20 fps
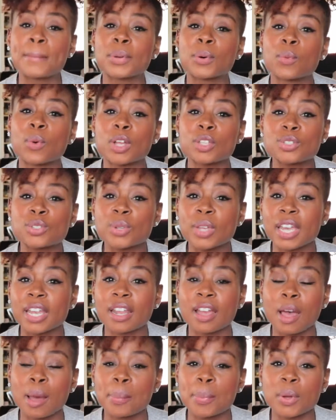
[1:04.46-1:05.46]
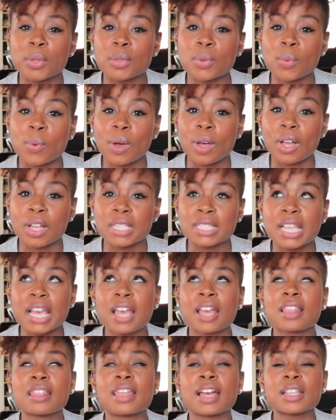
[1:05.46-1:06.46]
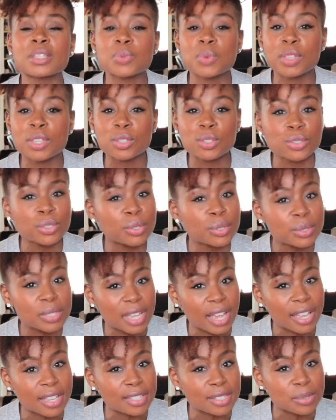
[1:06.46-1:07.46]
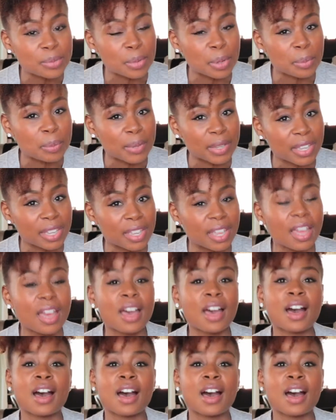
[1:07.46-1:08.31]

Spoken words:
but once you get it up on the walls, that's when the true test will be